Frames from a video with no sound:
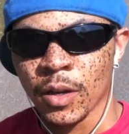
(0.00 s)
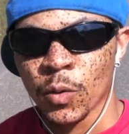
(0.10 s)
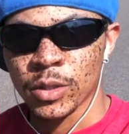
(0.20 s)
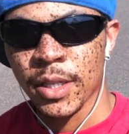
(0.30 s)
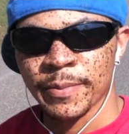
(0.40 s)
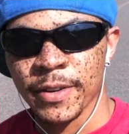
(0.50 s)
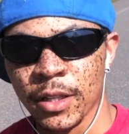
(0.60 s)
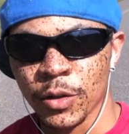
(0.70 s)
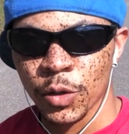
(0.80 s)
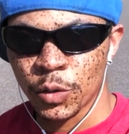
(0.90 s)
What's up,
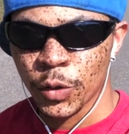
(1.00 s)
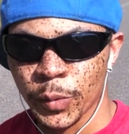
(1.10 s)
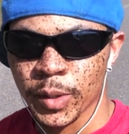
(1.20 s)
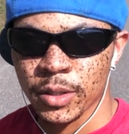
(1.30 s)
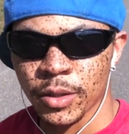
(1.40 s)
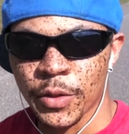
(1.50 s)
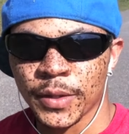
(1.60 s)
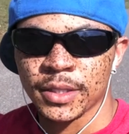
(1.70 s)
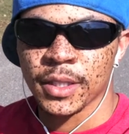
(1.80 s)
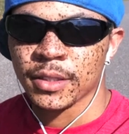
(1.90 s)
fellow YouTubers and
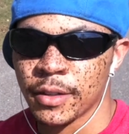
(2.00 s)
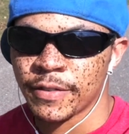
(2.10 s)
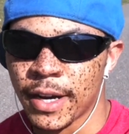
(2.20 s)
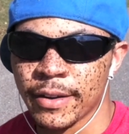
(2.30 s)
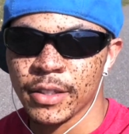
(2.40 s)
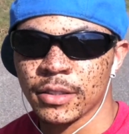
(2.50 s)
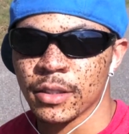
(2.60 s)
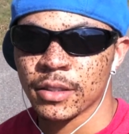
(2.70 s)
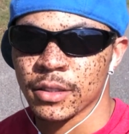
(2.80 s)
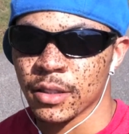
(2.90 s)
365ers?
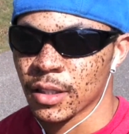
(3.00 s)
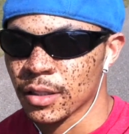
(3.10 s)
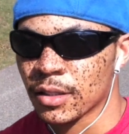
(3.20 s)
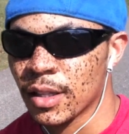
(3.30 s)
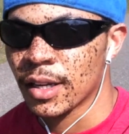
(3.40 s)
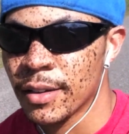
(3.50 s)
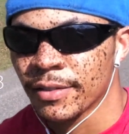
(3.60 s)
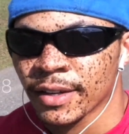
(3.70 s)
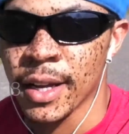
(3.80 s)
This is Nicholas Love,